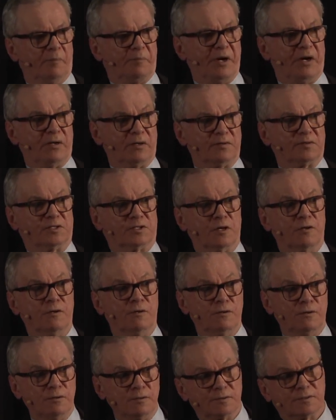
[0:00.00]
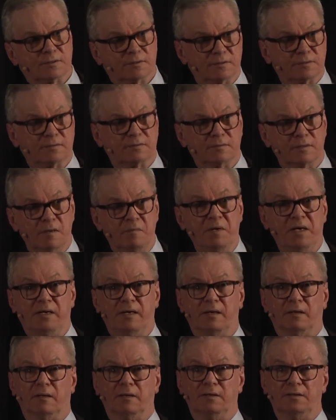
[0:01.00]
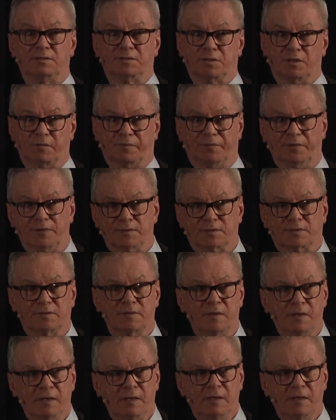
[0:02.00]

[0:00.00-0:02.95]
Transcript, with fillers: pair of shoes immediately surfaced